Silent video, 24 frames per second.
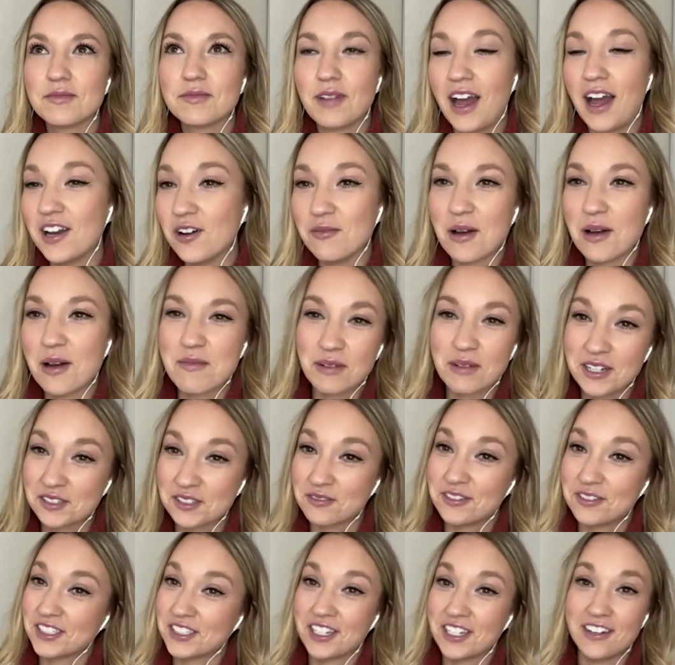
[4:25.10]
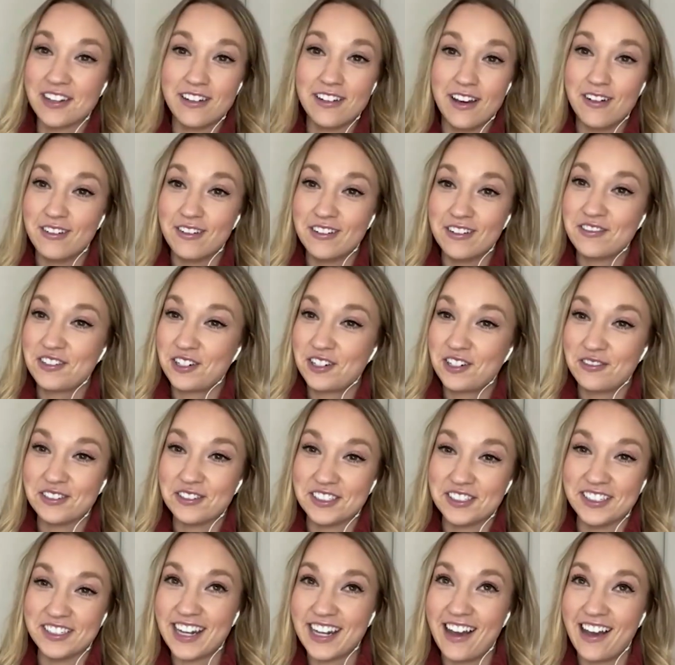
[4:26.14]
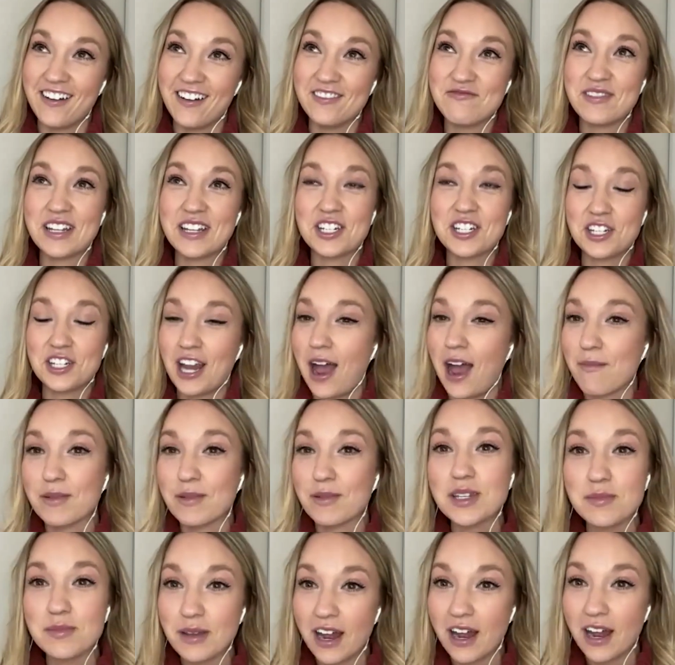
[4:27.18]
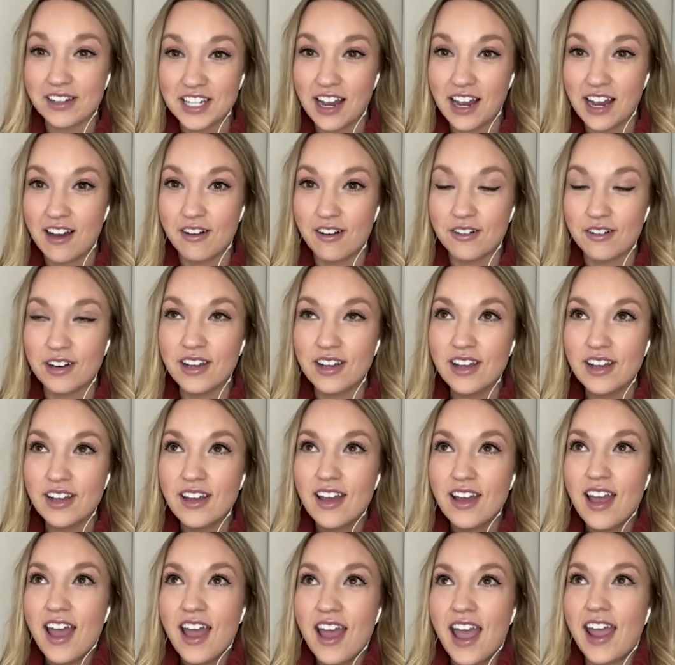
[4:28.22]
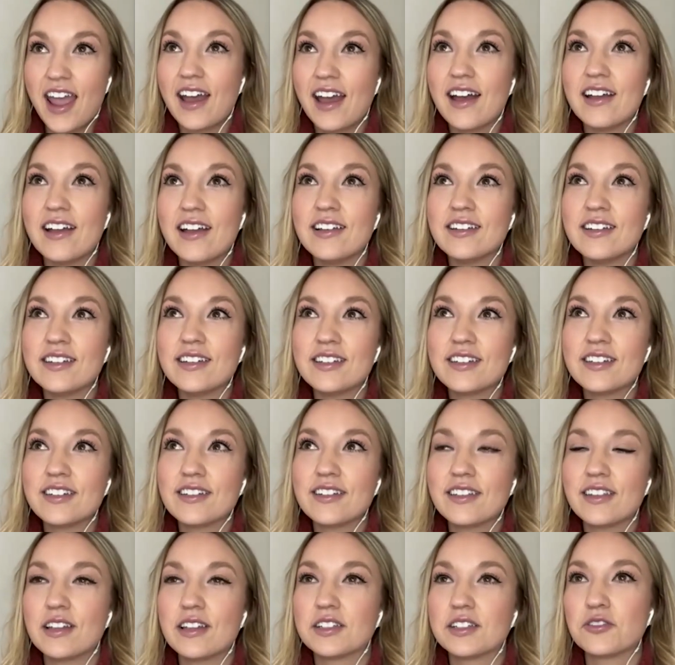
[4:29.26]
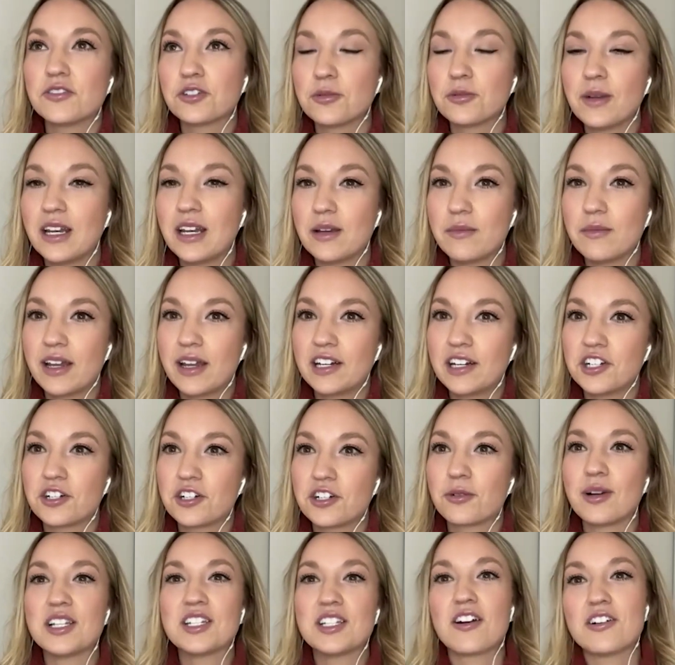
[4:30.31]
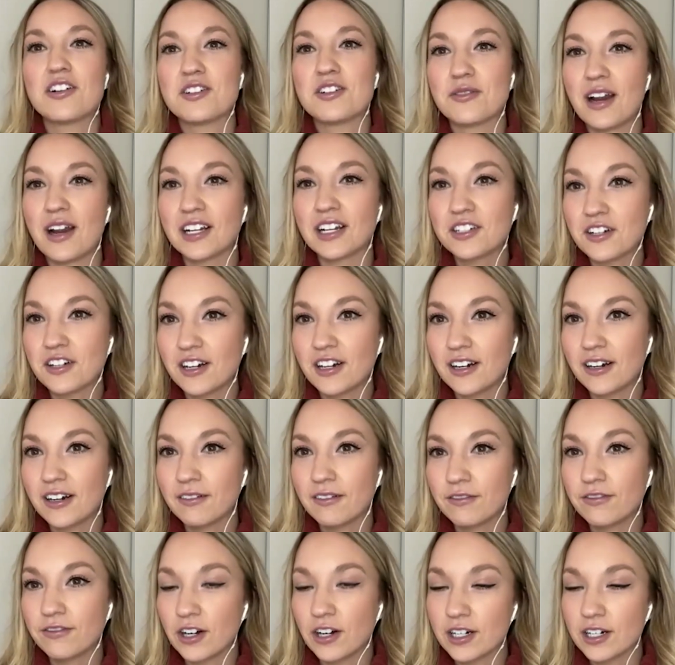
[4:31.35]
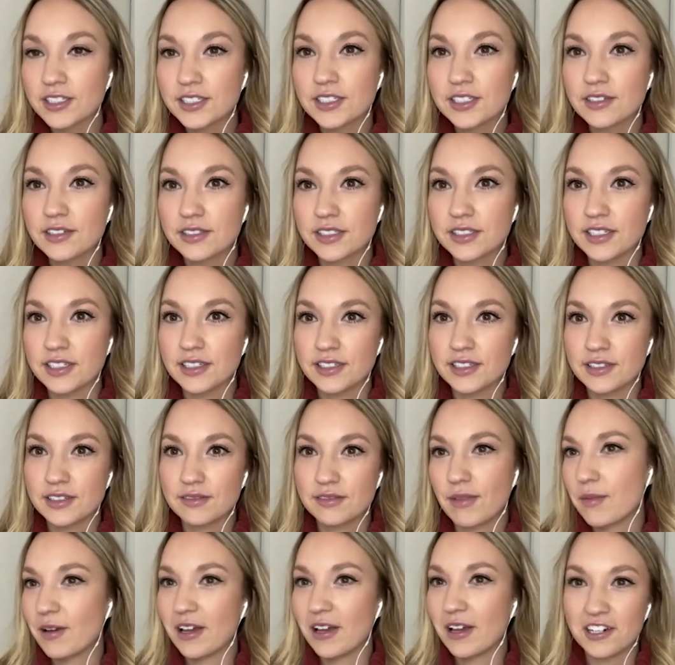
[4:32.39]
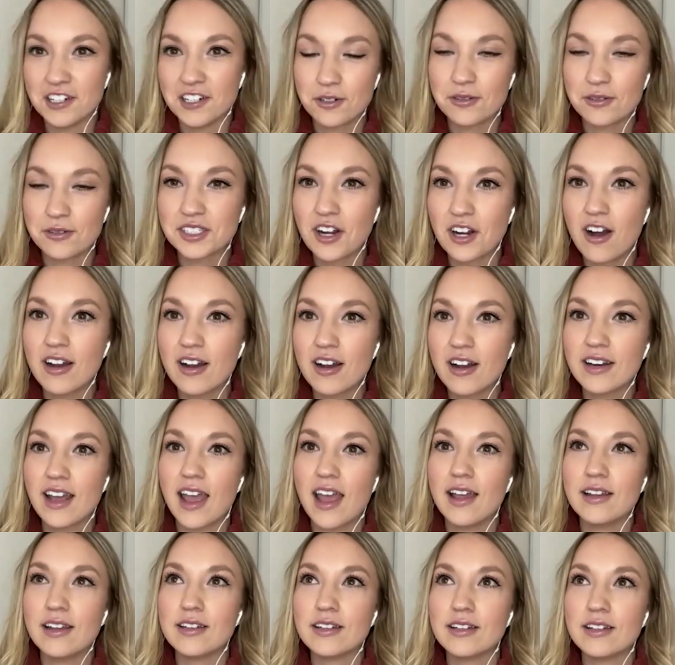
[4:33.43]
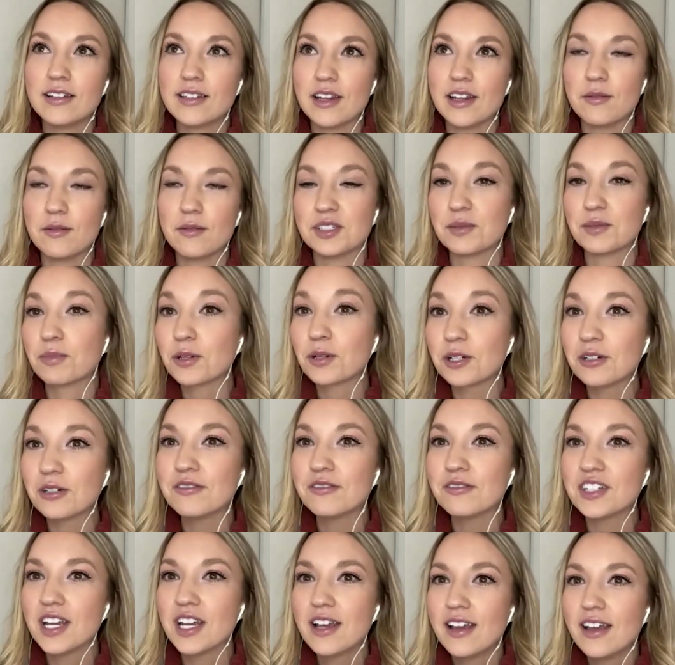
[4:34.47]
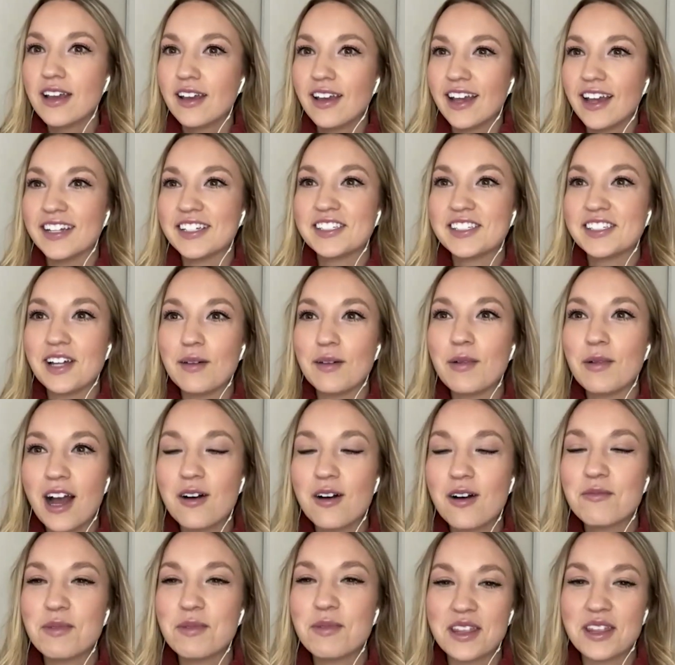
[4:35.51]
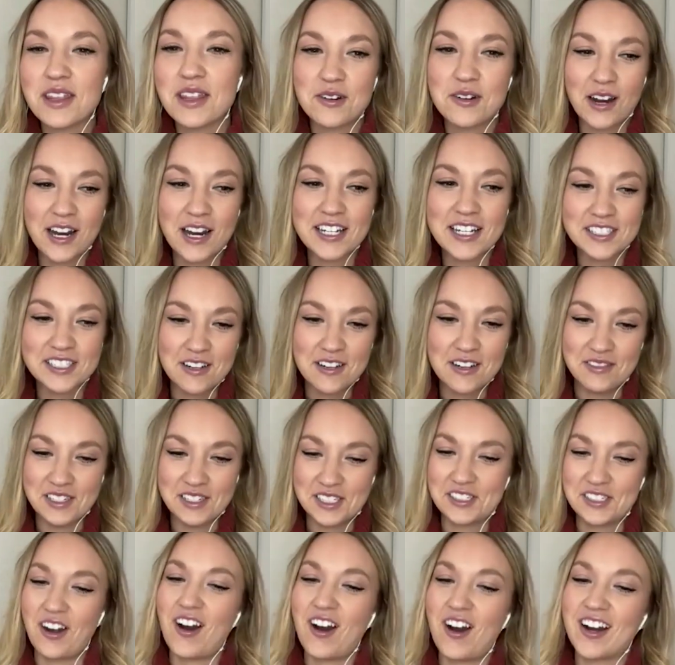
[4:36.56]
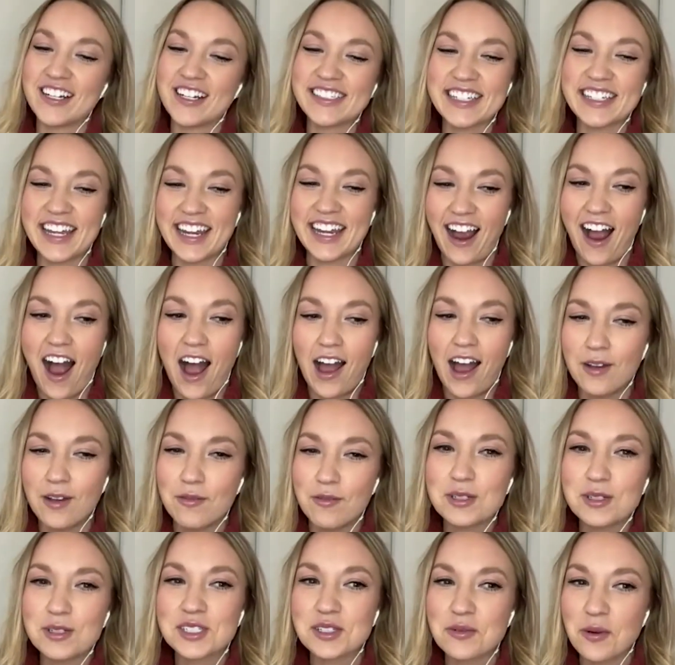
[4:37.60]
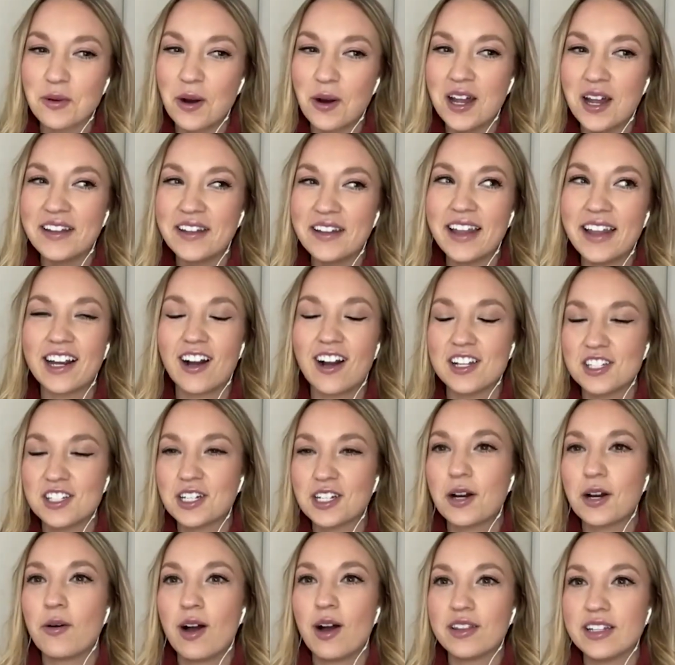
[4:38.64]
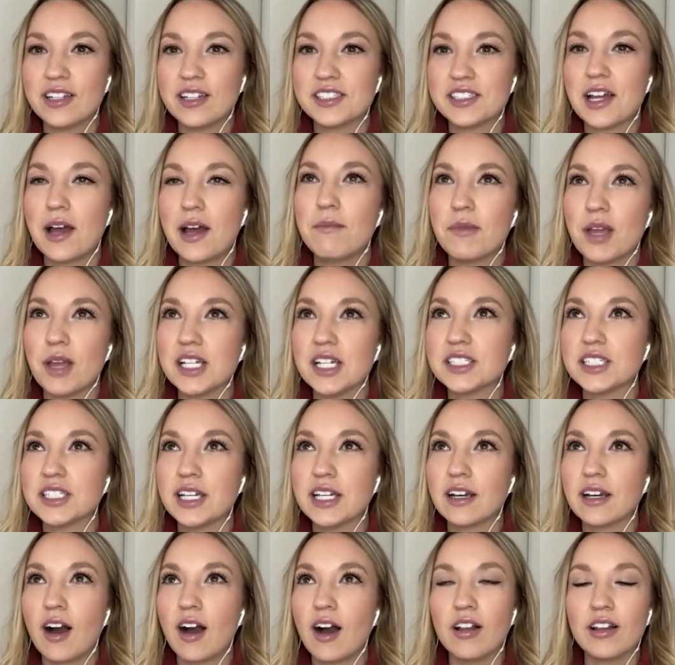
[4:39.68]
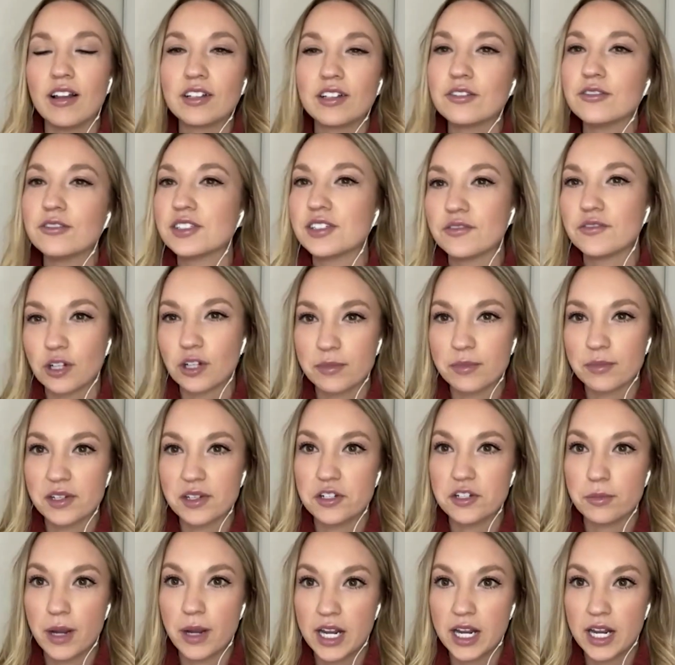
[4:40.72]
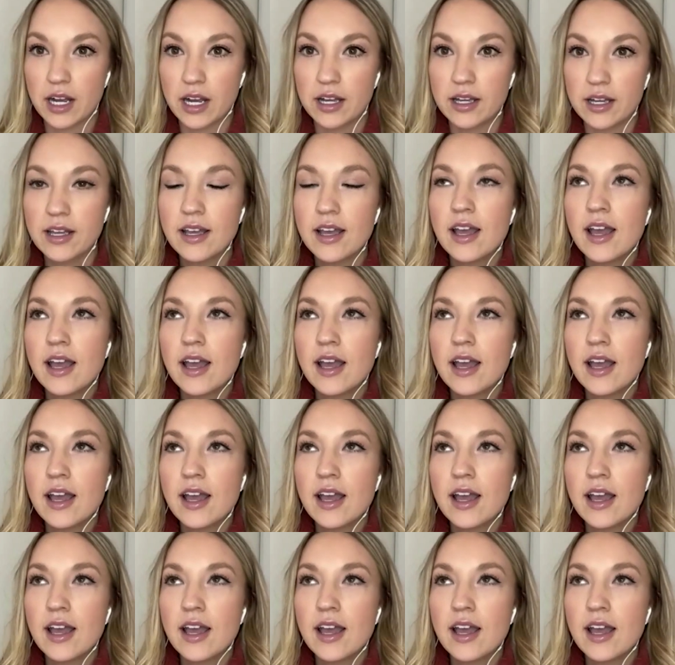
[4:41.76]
I know my boss would have said no if she was in town, but she happened to be out of town. And the social media manager went to our director first, since my manager was gone, and it was approved. And somehow, by the grace of the stars, like, I was the one that got to go on this amazing all-inclusive trip to Jamaica.